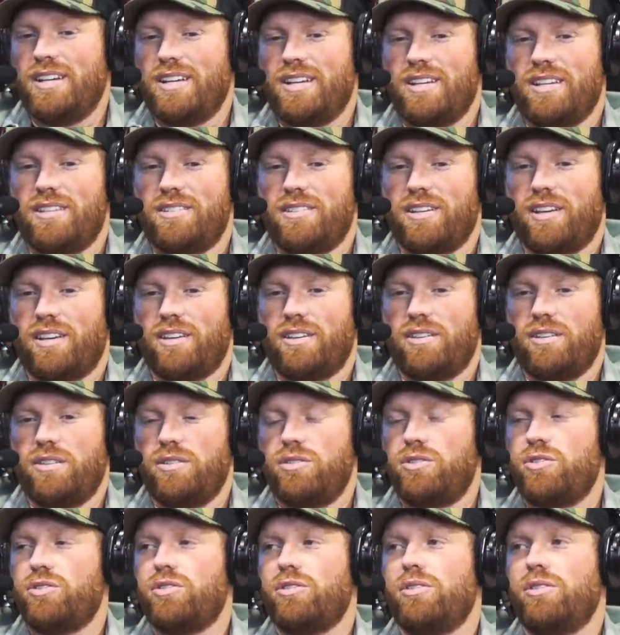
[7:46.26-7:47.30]
he's like, you
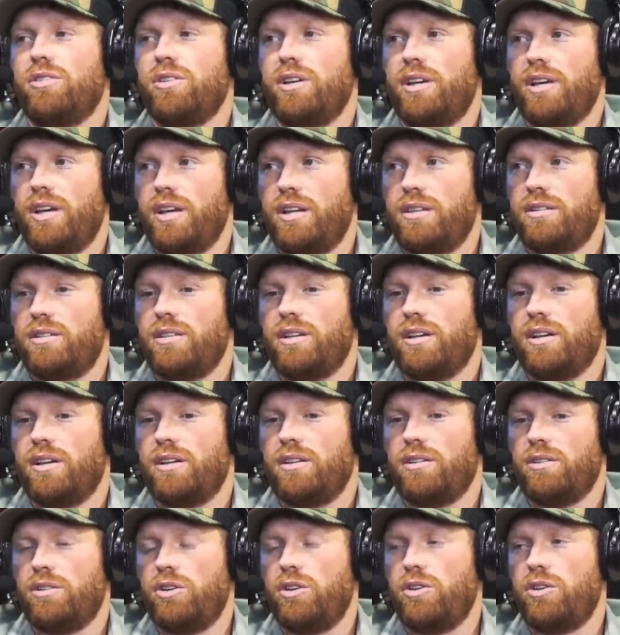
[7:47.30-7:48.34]
should look at
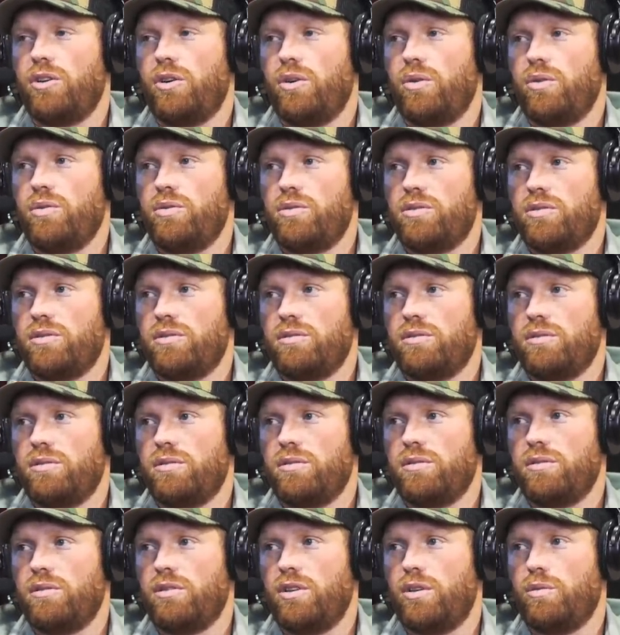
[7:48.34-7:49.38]
uh, look at goats
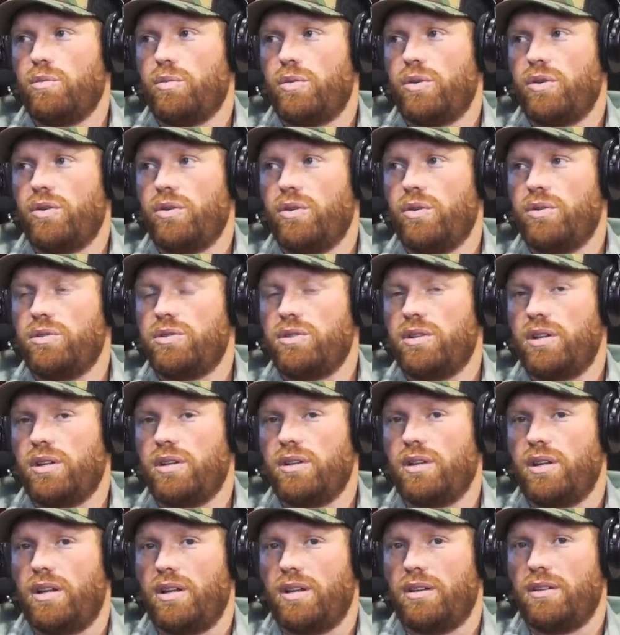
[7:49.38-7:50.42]
and mm-hmm. burros,
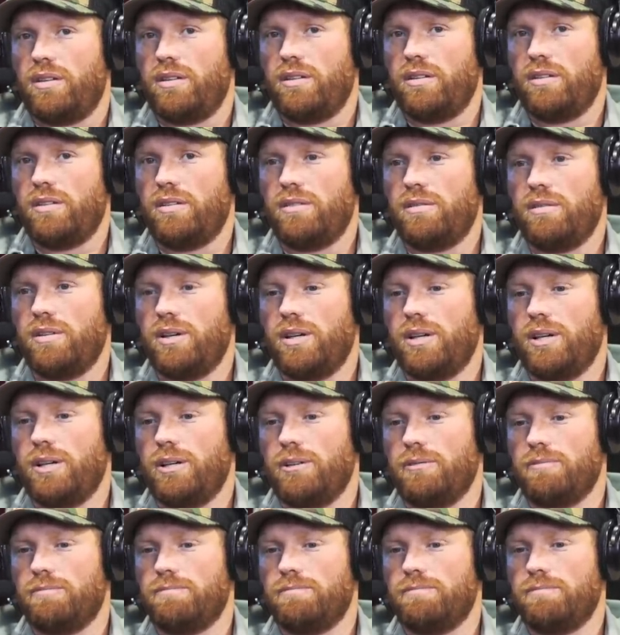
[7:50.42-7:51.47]
and then
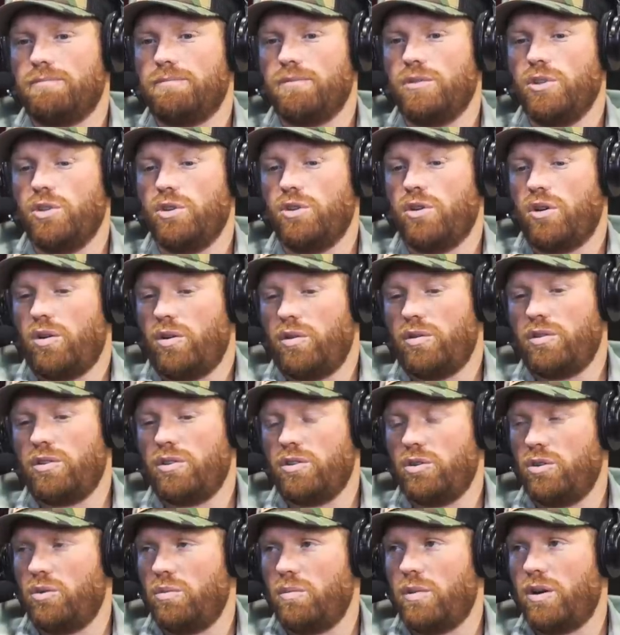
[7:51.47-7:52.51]
um, you all
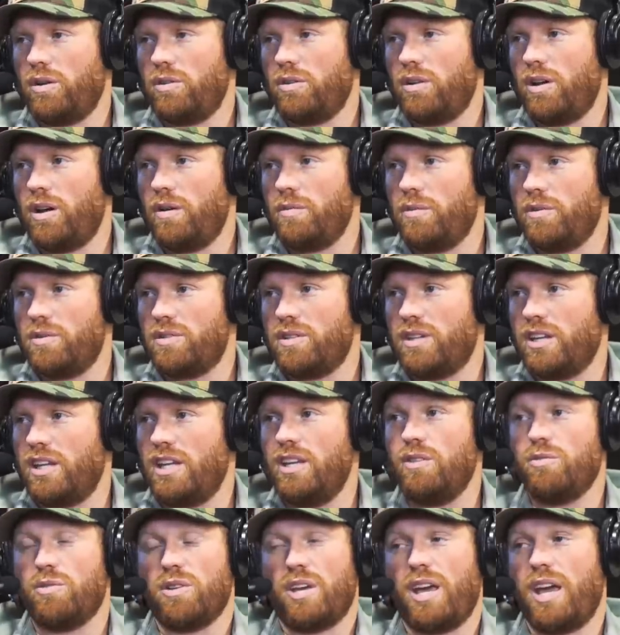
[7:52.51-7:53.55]
you know about llamas. And
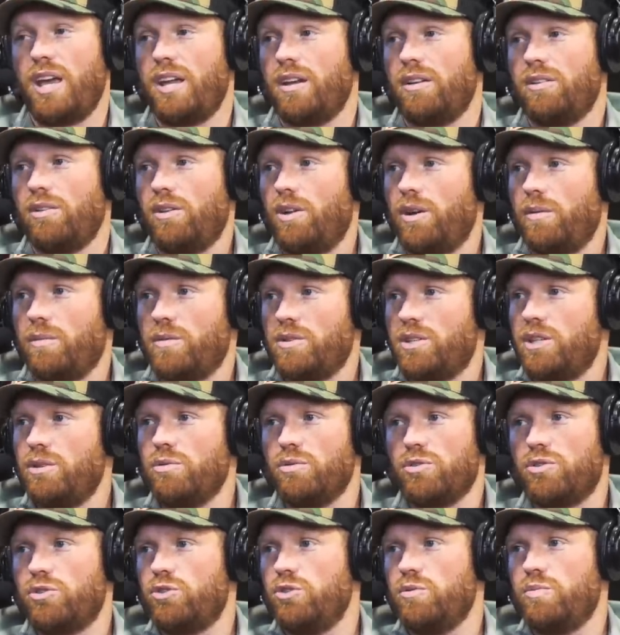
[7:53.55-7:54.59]
he hated llamas. He
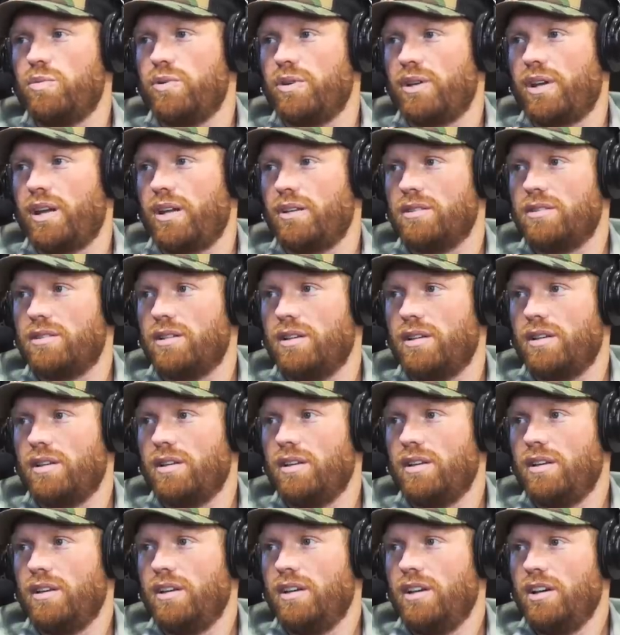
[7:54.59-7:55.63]
was super against it.
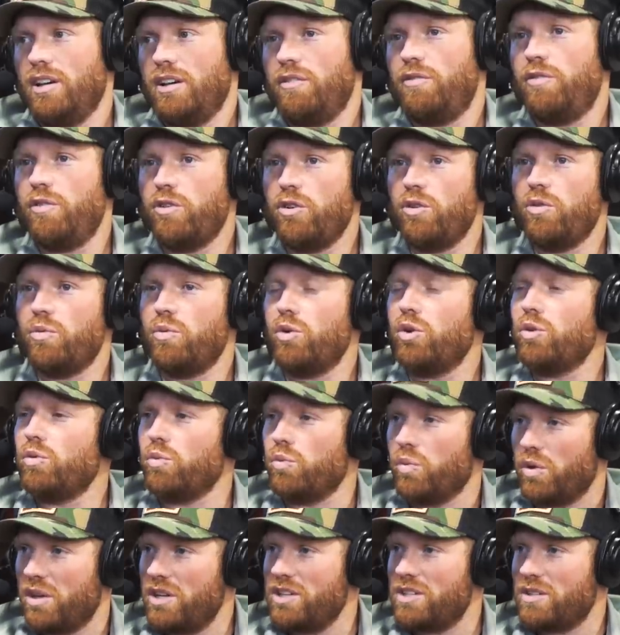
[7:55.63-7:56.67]
Yeah, for no real
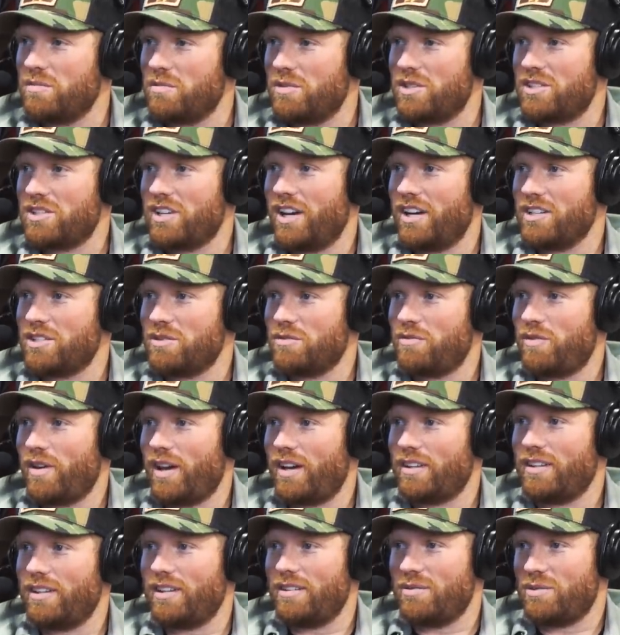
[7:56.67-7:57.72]
reason besides the
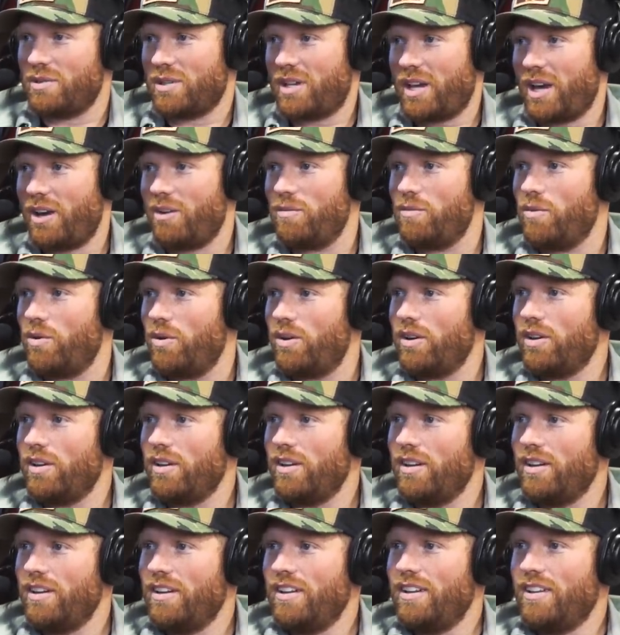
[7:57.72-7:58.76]
fact that he was a cowboy.
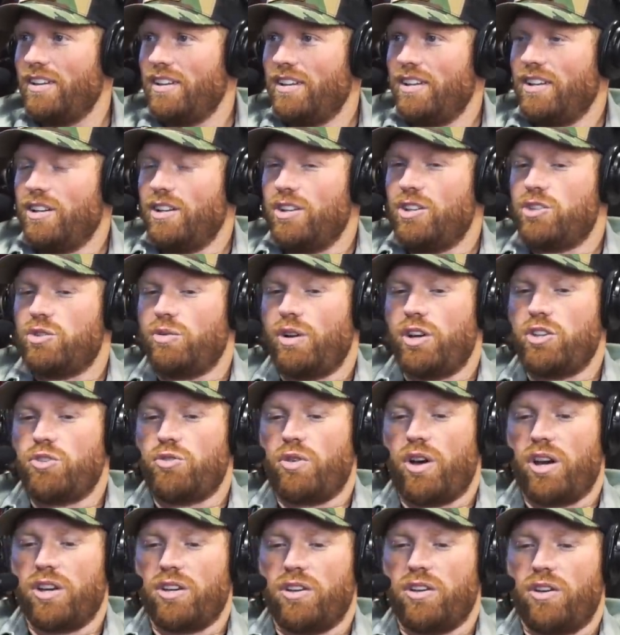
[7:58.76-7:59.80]
Yeah, right. So I
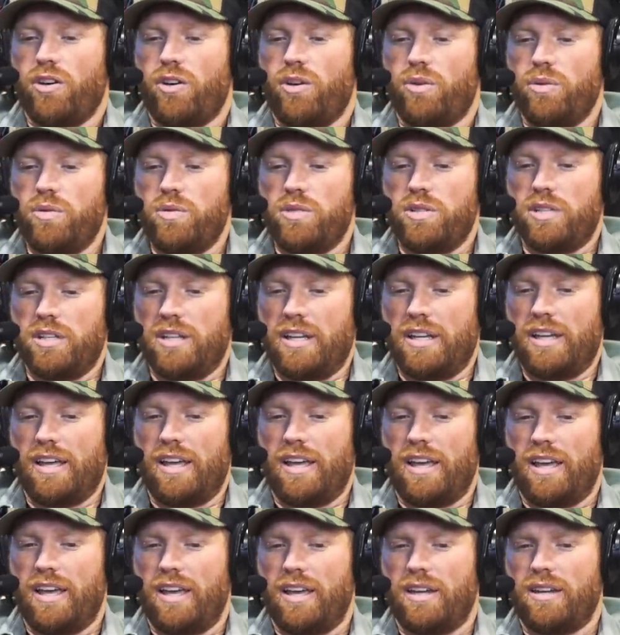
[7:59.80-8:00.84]
tried goats,
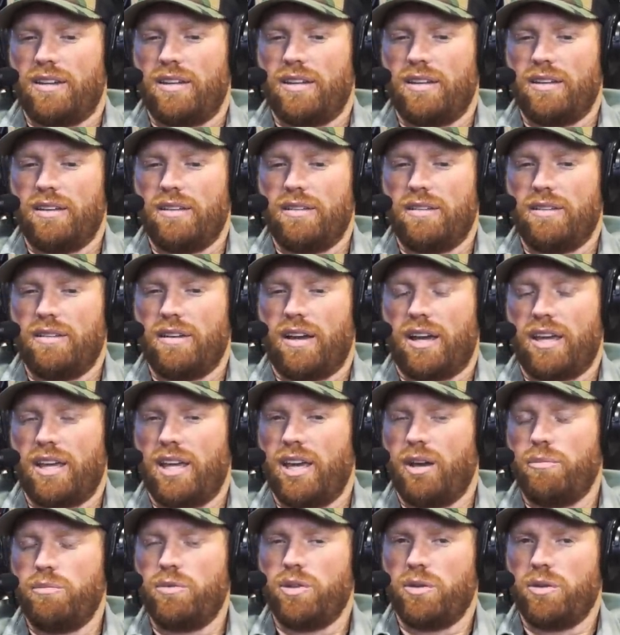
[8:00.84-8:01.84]
and I kept